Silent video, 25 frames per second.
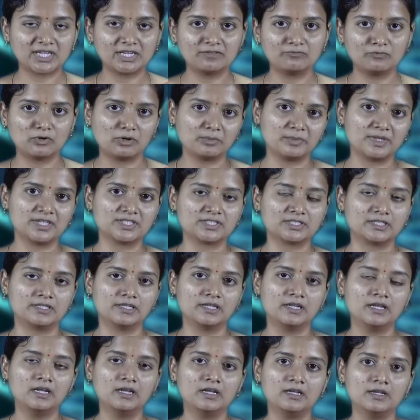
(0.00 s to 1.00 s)
chain formation.
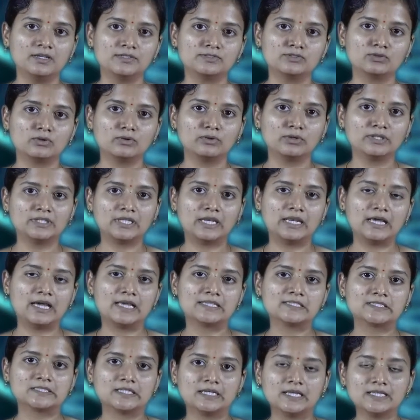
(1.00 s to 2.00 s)
So in the
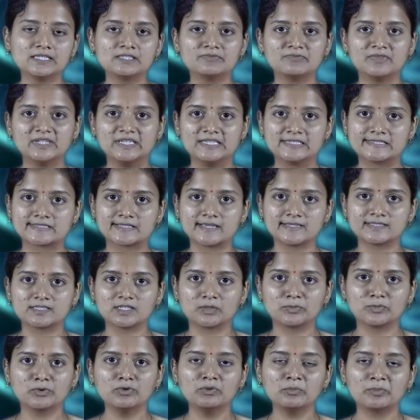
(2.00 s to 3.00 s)
last class we discussed
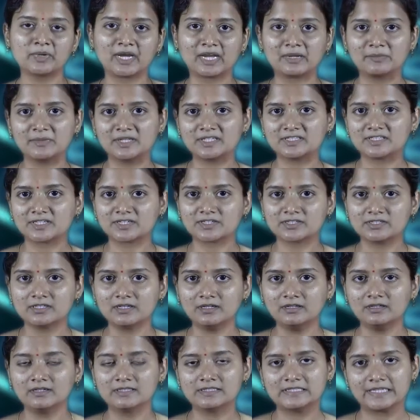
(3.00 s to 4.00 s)
about primary
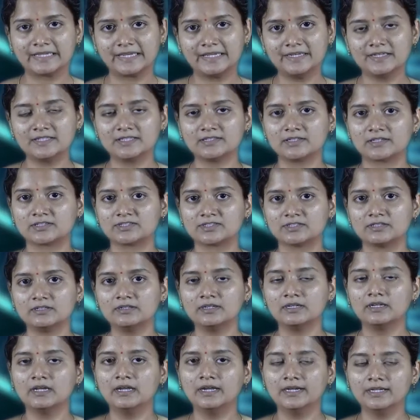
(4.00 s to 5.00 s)
structure, secondary structure,
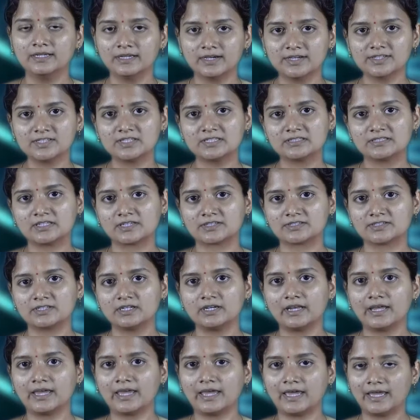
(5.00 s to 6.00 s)
tertiary
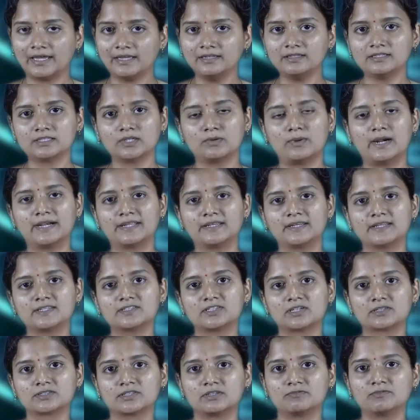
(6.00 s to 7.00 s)
structure and quaternary
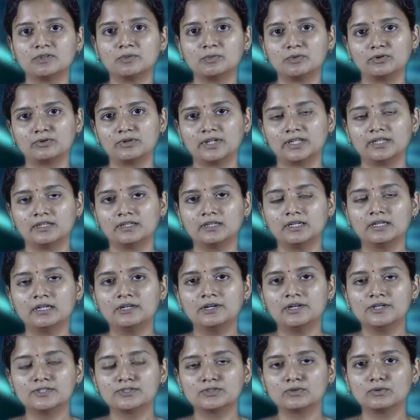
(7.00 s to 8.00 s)
structure of the protein.
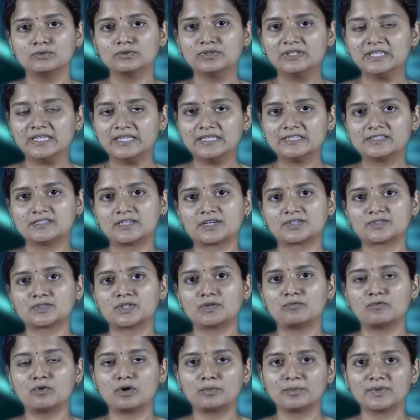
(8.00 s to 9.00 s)
So these
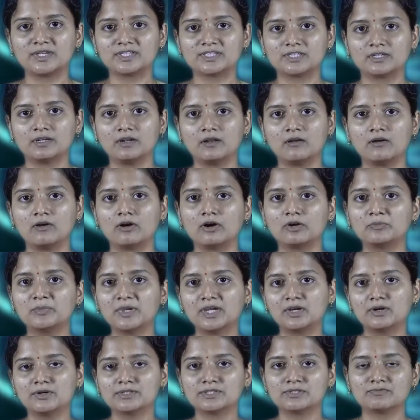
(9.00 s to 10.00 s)
structure formation are
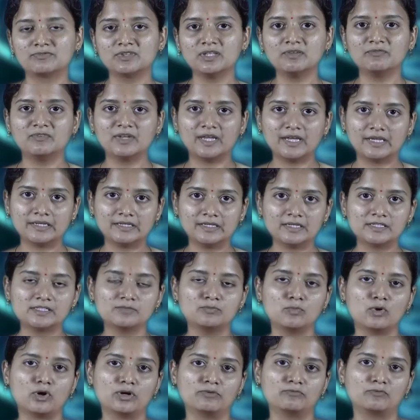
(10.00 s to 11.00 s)
because of the various
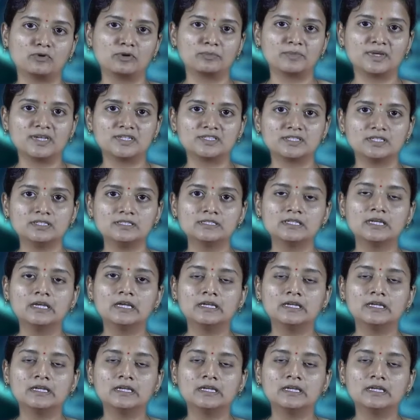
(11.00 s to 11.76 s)
bond formation